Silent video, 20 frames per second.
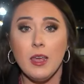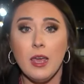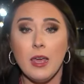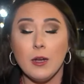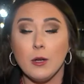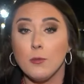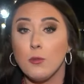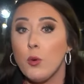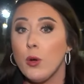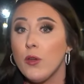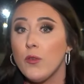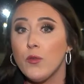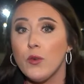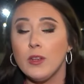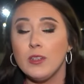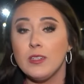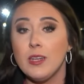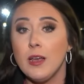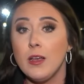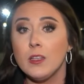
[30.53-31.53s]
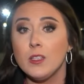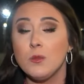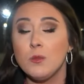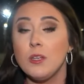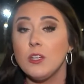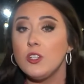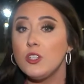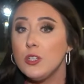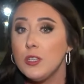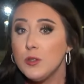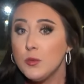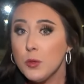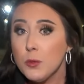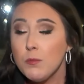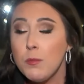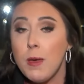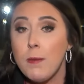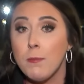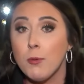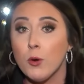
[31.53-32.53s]
And her boyfriend tells me she's
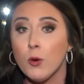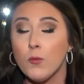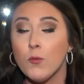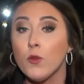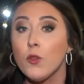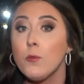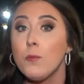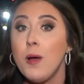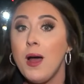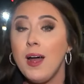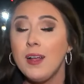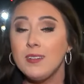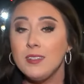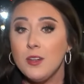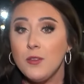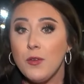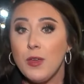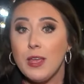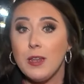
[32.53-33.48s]
remembered for the positive